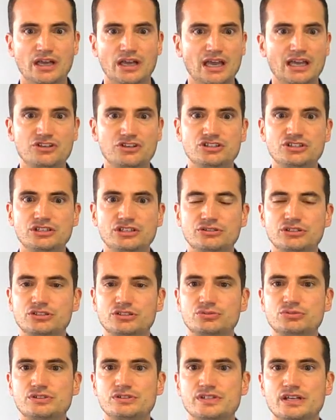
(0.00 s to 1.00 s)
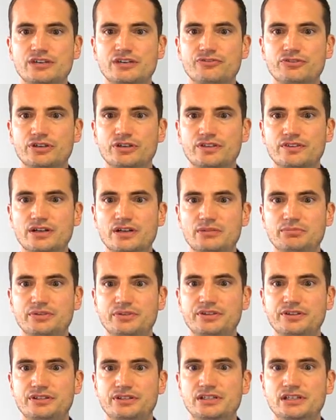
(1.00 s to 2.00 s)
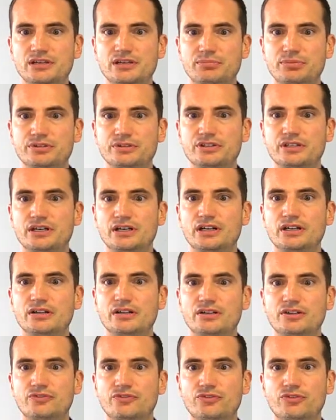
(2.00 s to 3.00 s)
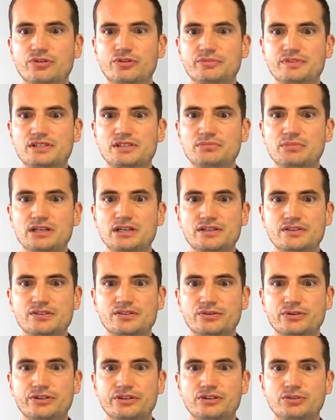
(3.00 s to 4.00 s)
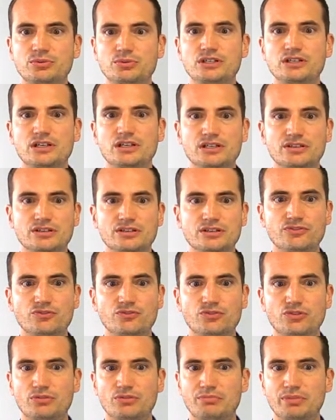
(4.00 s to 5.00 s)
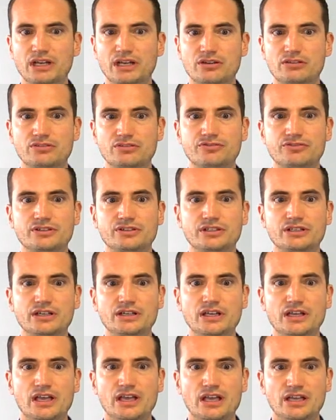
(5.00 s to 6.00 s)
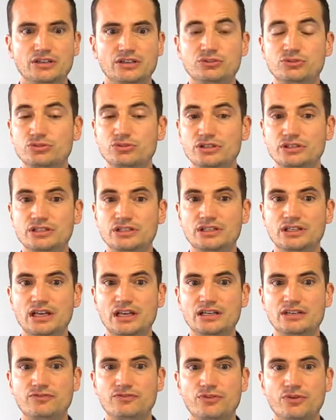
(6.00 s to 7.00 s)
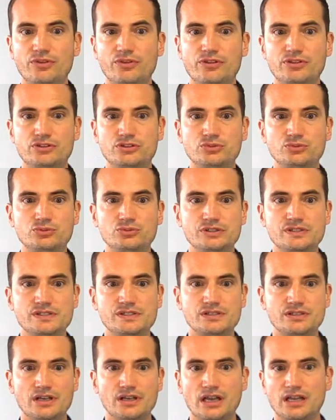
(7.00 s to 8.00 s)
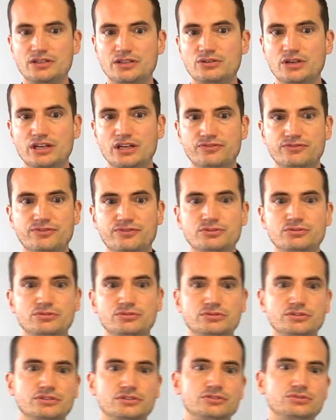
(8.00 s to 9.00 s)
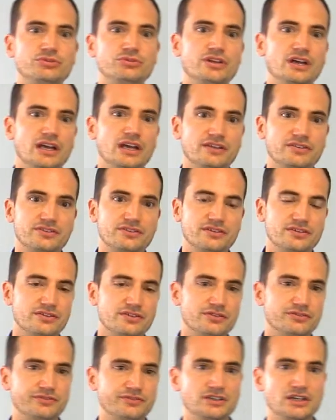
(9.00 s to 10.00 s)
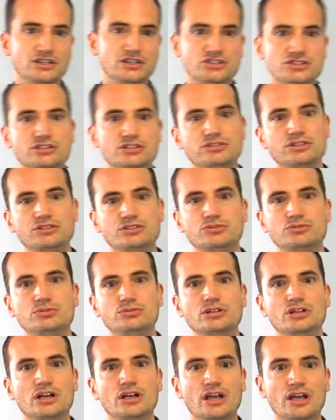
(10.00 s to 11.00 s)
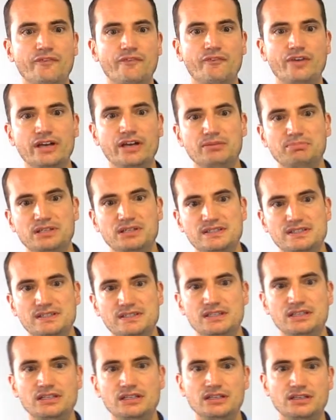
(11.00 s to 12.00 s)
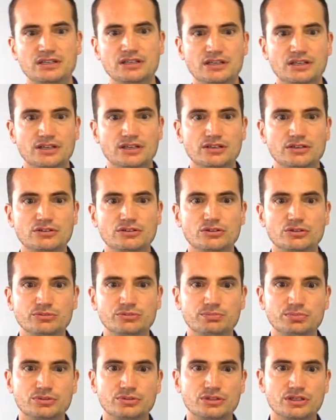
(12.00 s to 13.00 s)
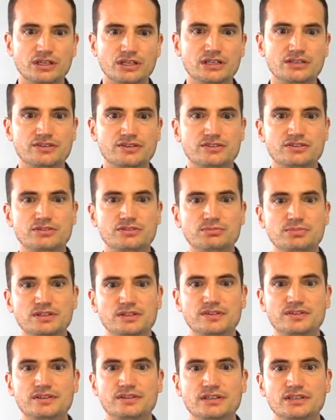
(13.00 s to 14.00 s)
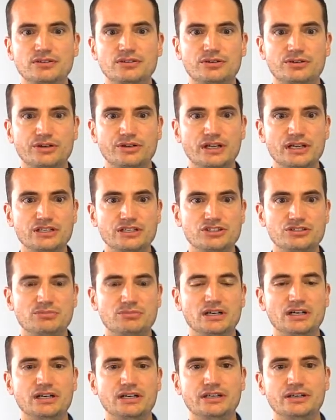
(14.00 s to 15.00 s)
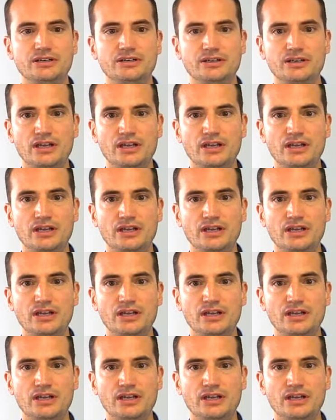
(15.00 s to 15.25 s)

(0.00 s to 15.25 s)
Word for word: Engineering tools are, for example, the TIA Portal from Siemens or the TwinCAT from Beckhoff. You do not need any further tools, and you have to do the access of the engineering tool via PC, notebook, industry PC, or HMI.